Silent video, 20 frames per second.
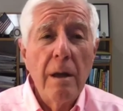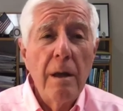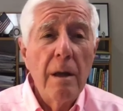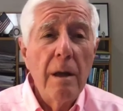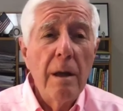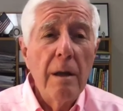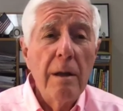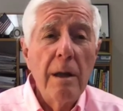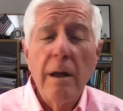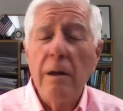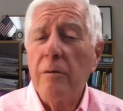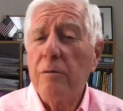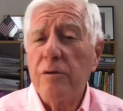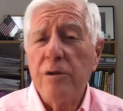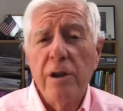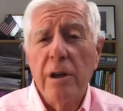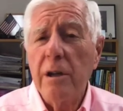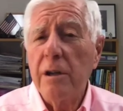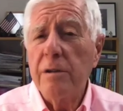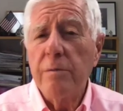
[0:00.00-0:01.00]
And they don't
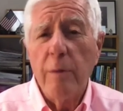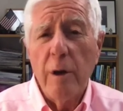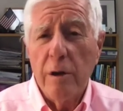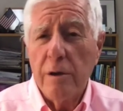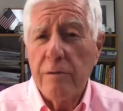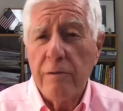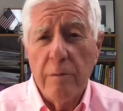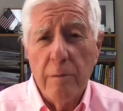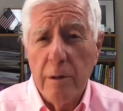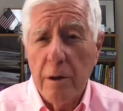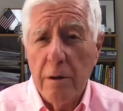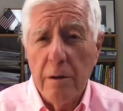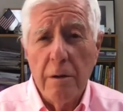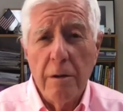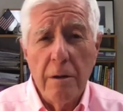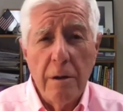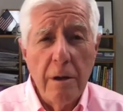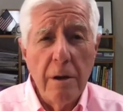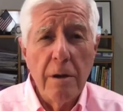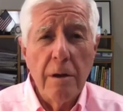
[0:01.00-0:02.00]
change much from year to
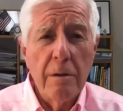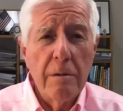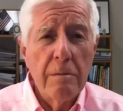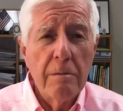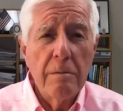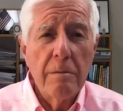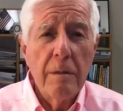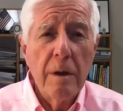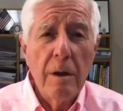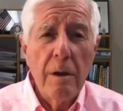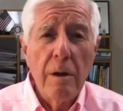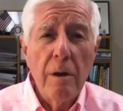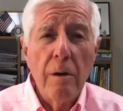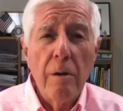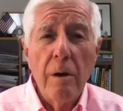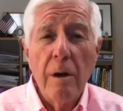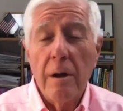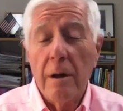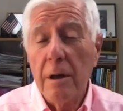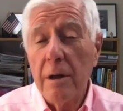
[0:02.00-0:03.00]
year,
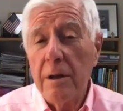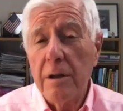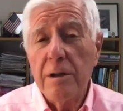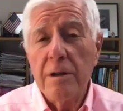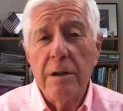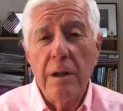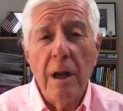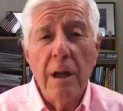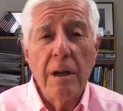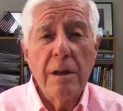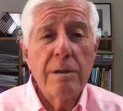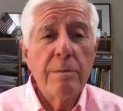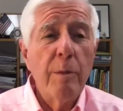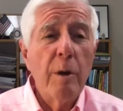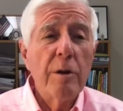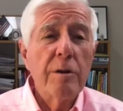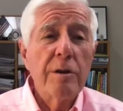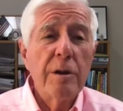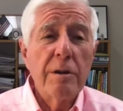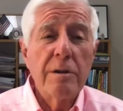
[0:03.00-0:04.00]
or at least not as
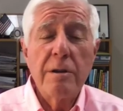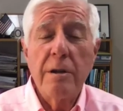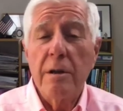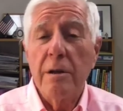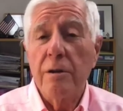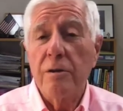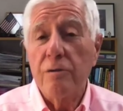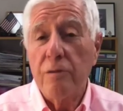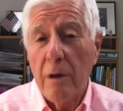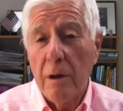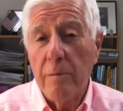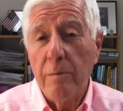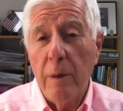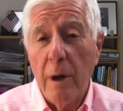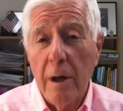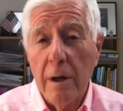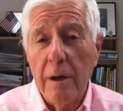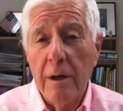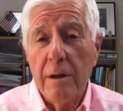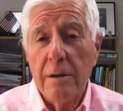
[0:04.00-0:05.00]
much as the truck
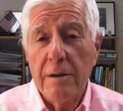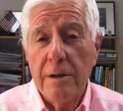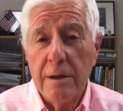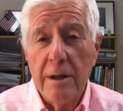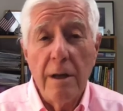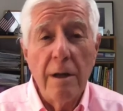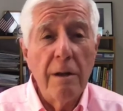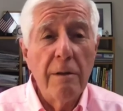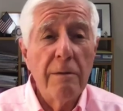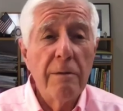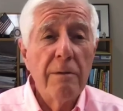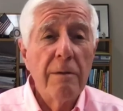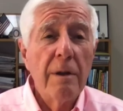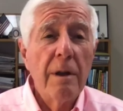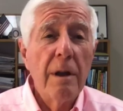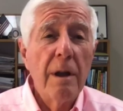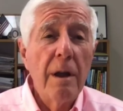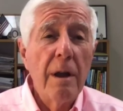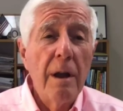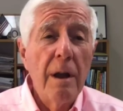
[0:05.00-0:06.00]
body itself,
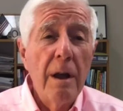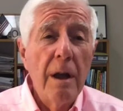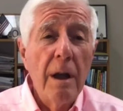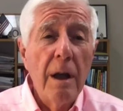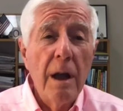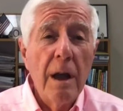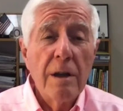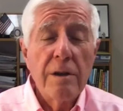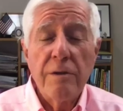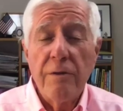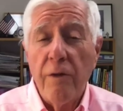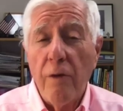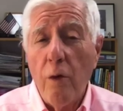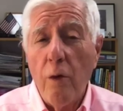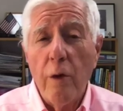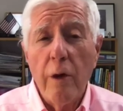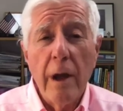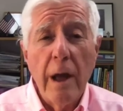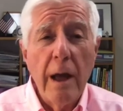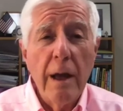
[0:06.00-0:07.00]
as
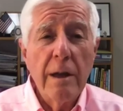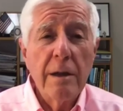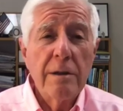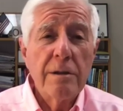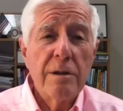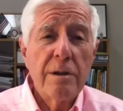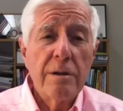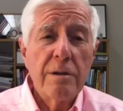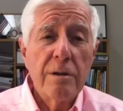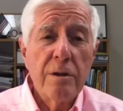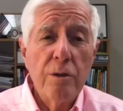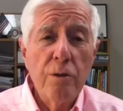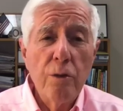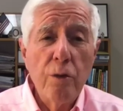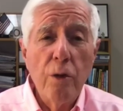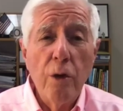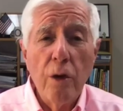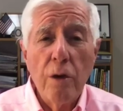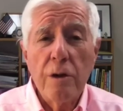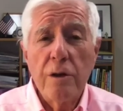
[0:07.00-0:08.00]
Ford adds new
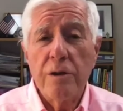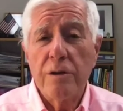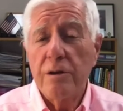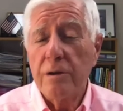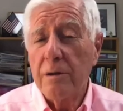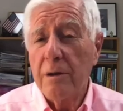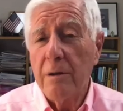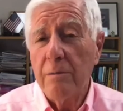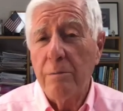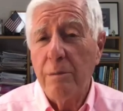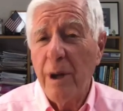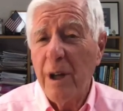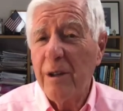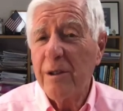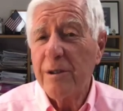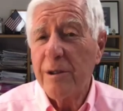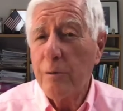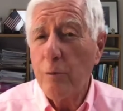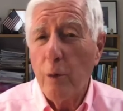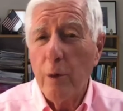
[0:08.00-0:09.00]
looks and
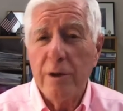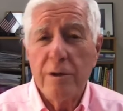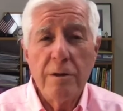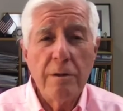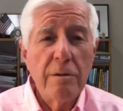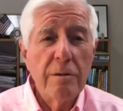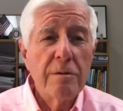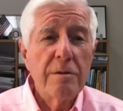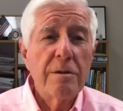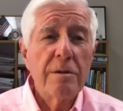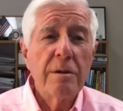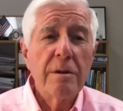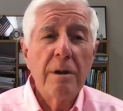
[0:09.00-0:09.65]
bells and whistles